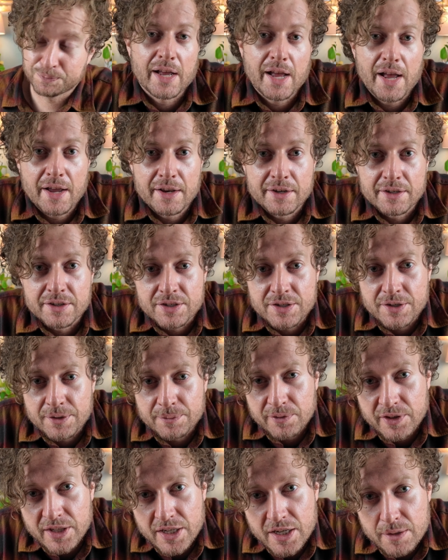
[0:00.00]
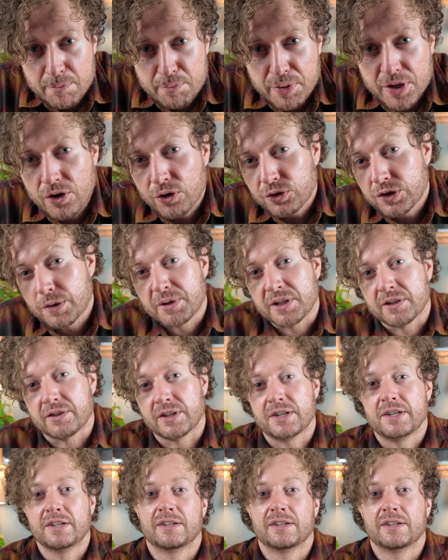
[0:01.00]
And the penultimate